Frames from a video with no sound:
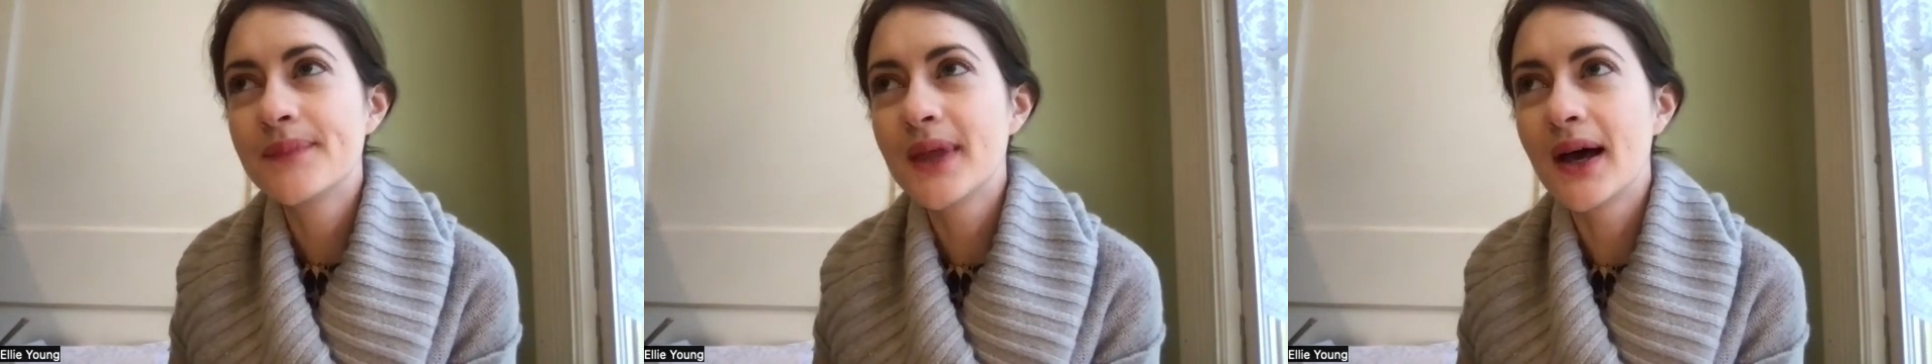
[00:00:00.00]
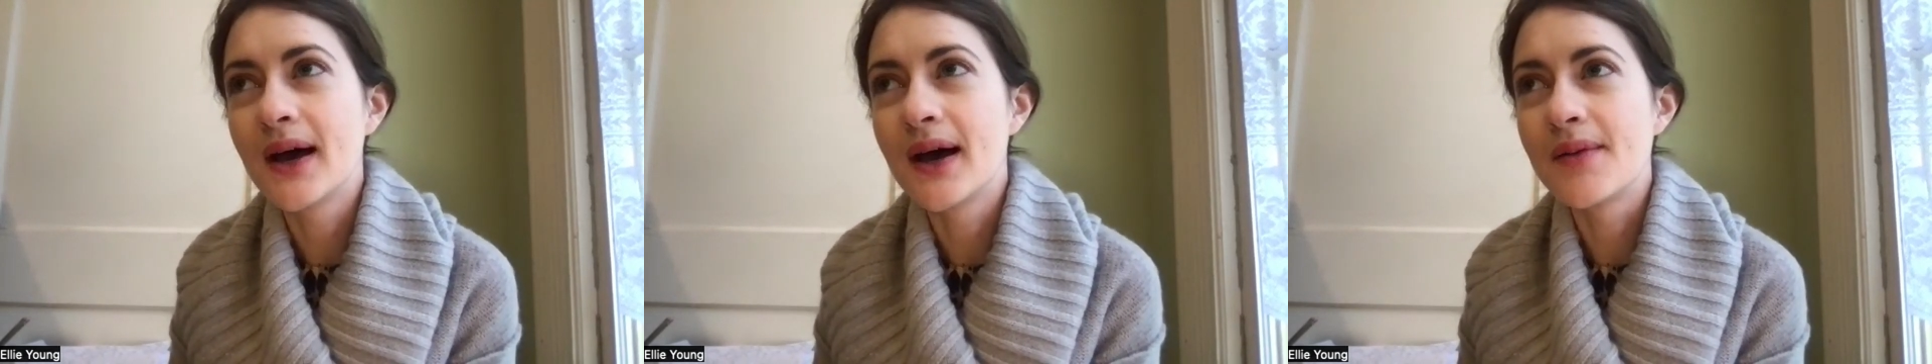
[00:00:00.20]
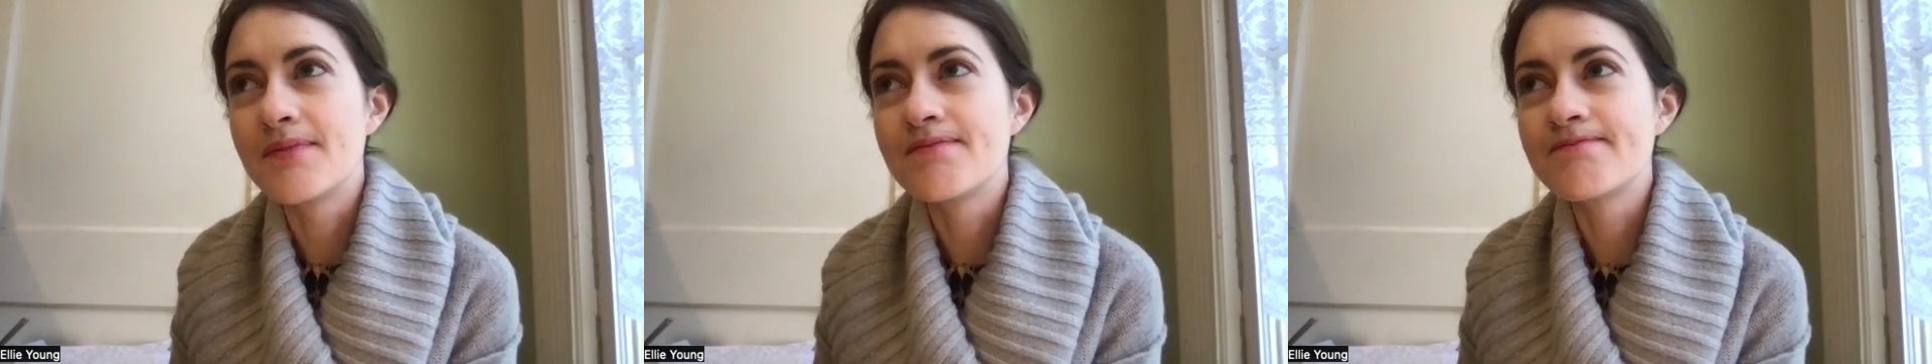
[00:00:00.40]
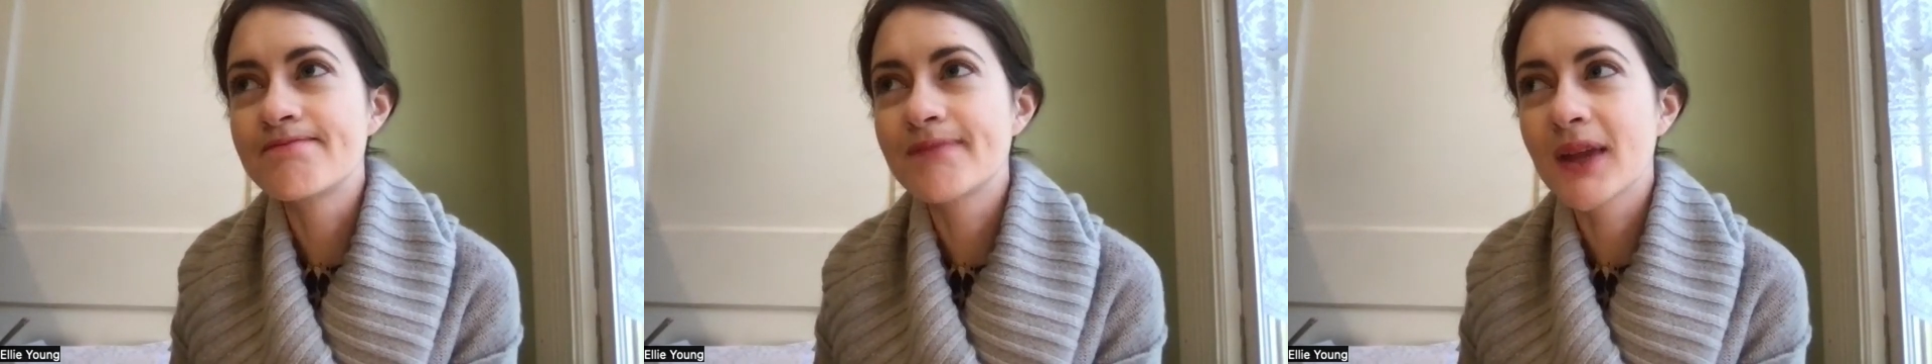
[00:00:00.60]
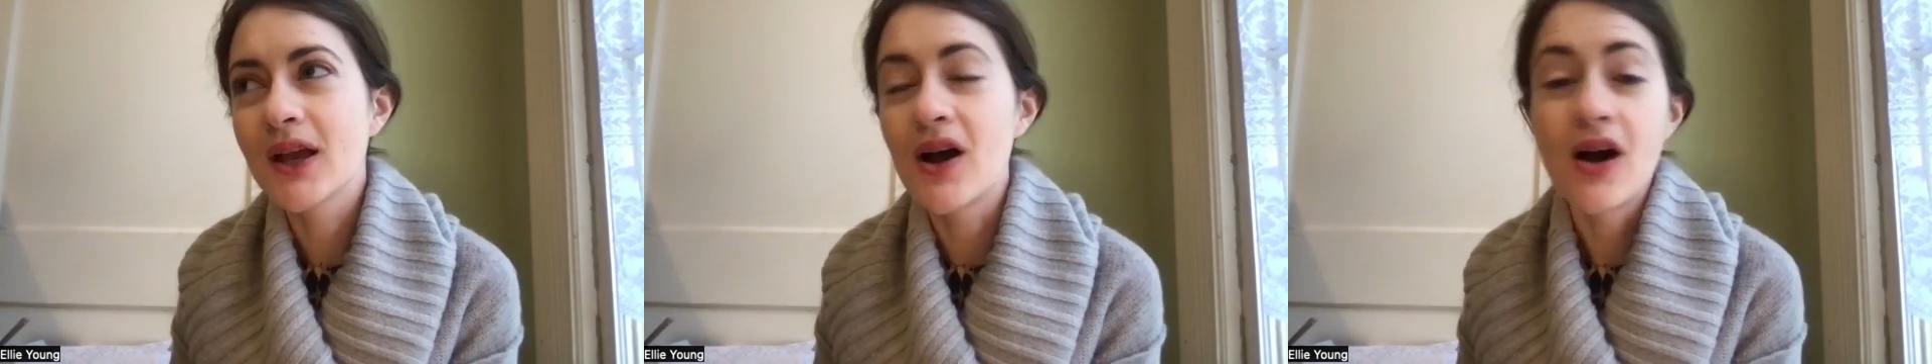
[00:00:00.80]
um,
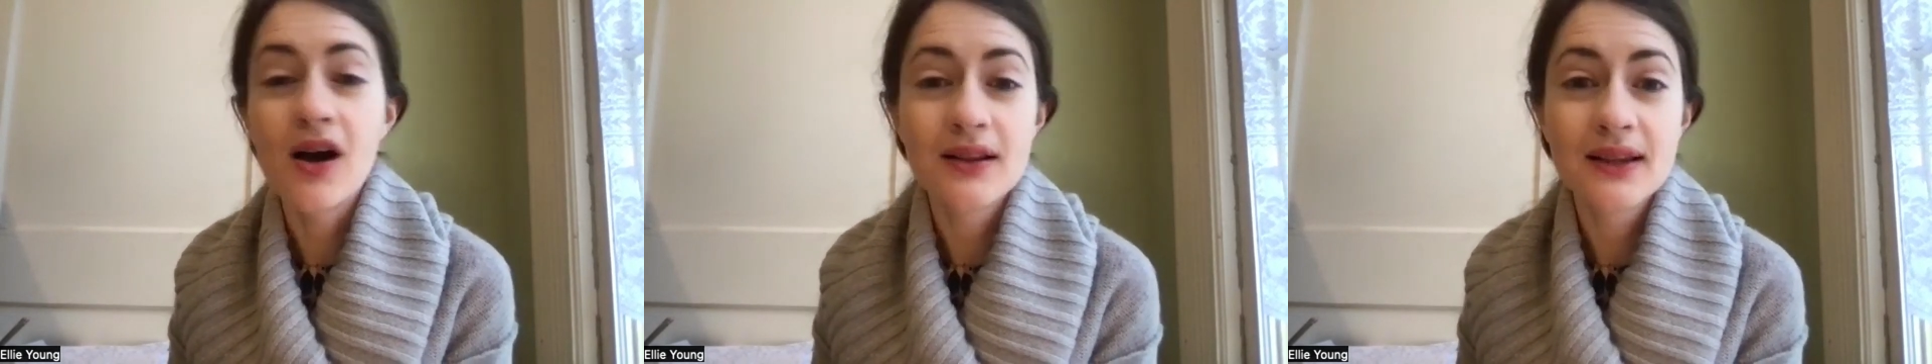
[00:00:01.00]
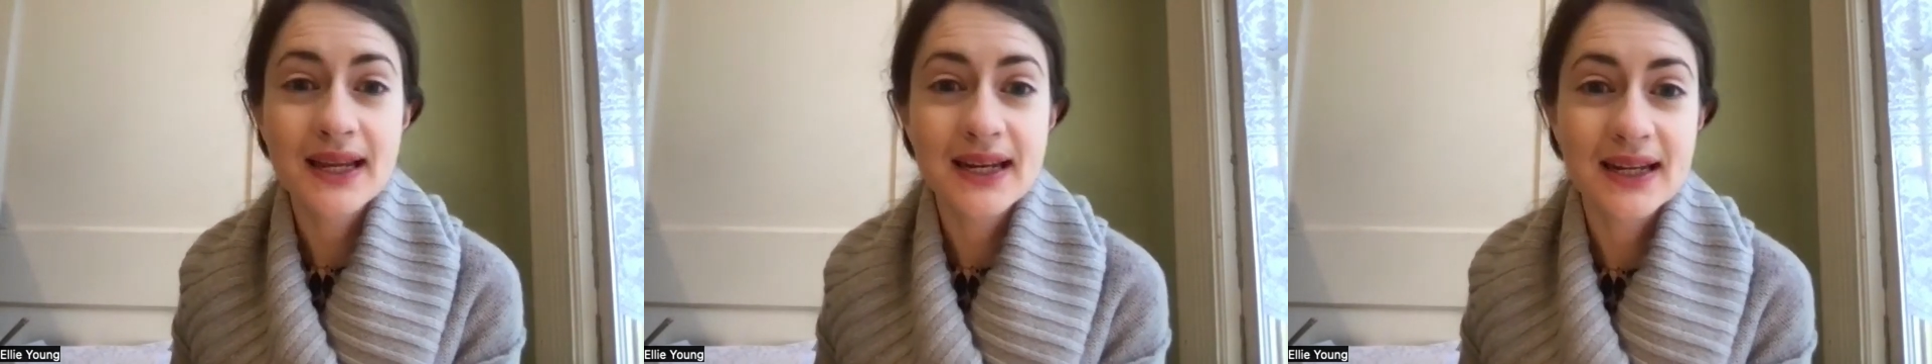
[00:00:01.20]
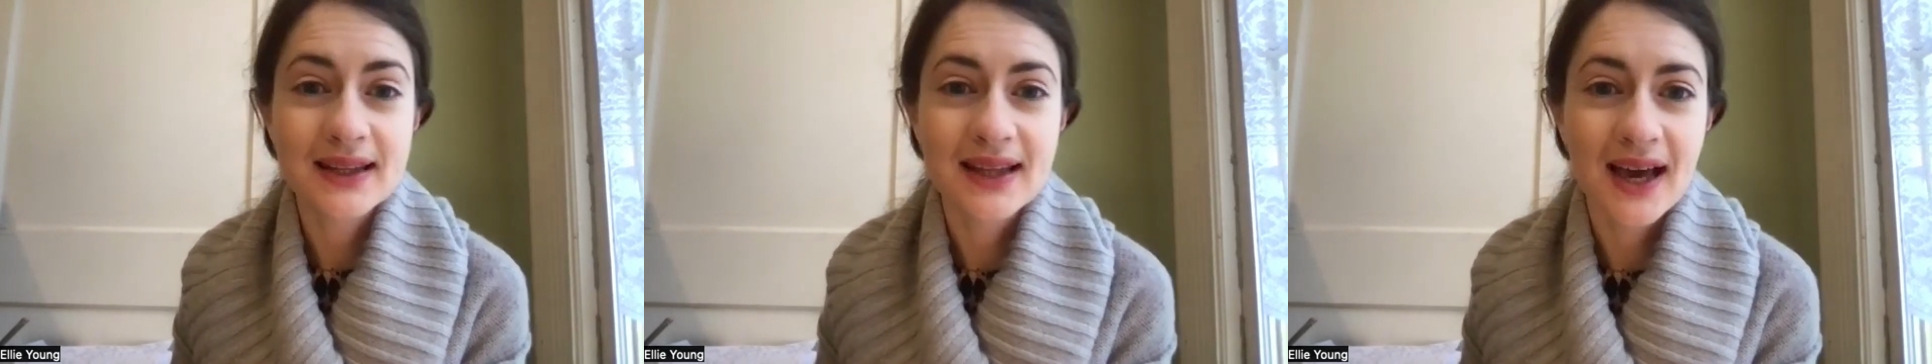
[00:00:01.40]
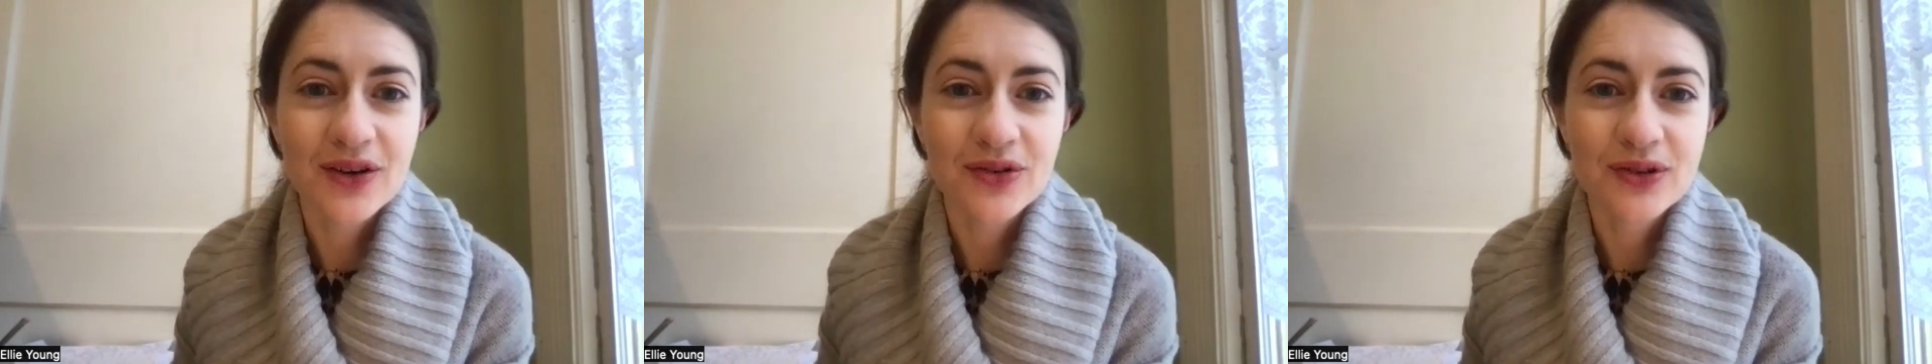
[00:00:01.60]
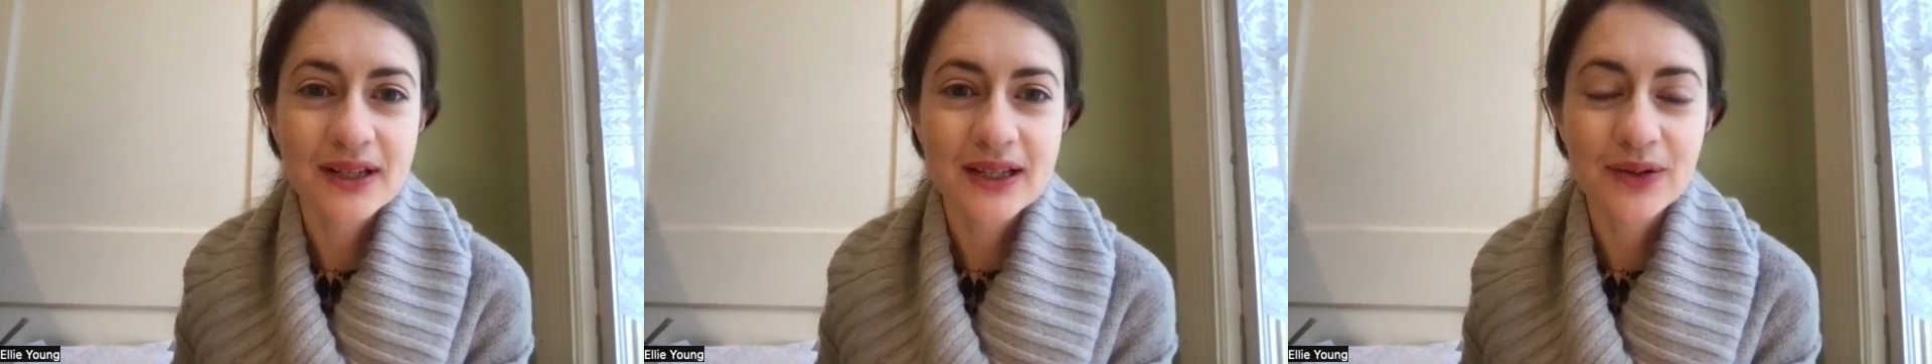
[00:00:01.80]
collated
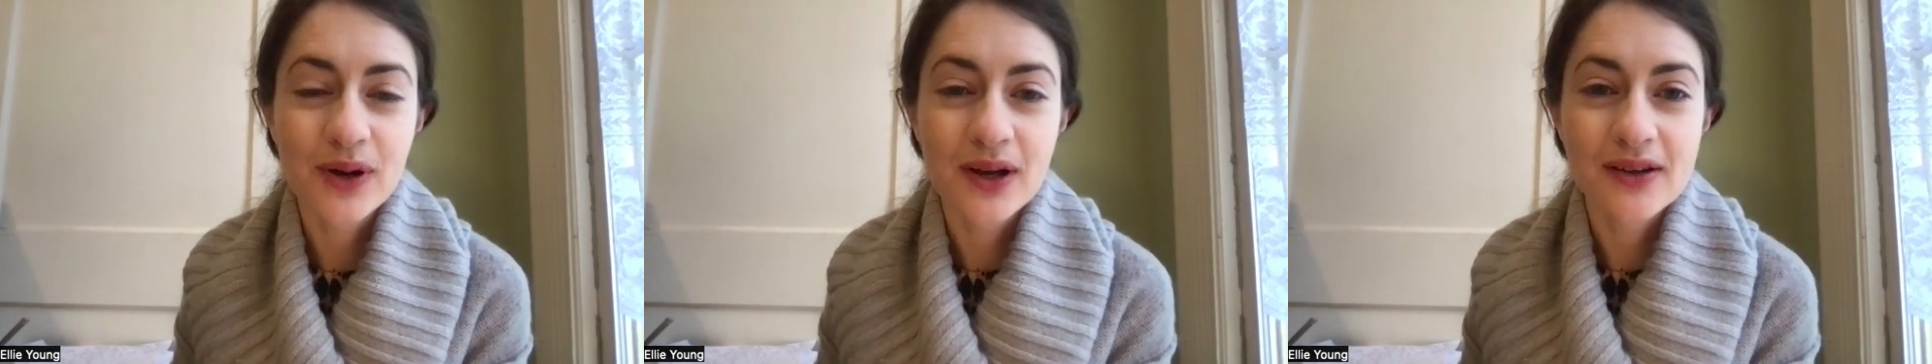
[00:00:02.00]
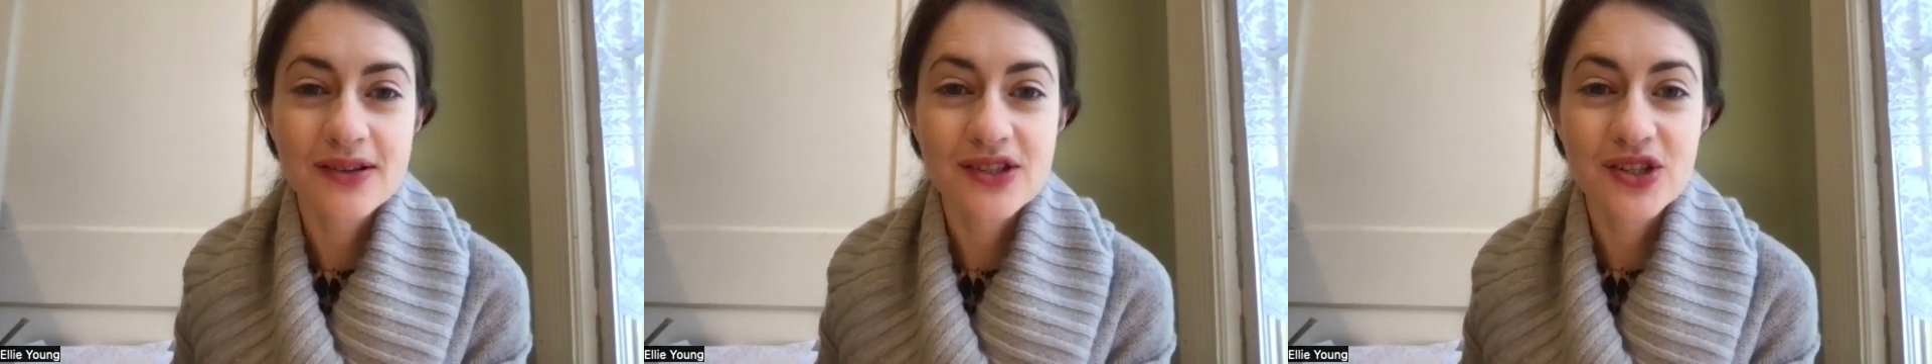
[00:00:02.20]
that really well.